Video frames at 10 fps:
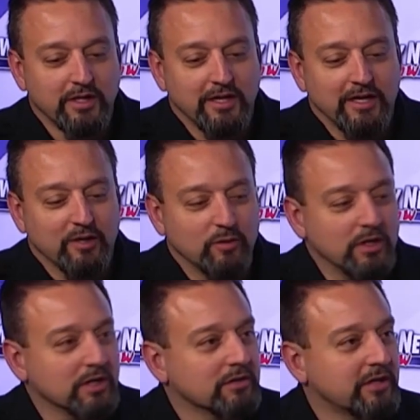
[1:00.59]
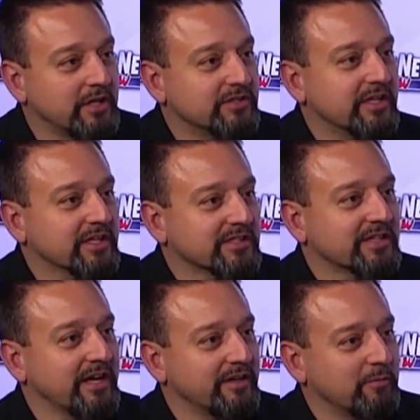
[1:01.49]
how uh, kids get
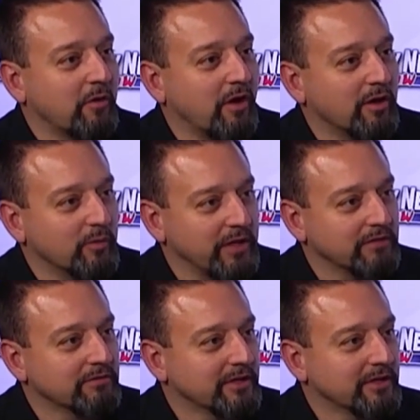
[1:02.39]
excited about Halloween,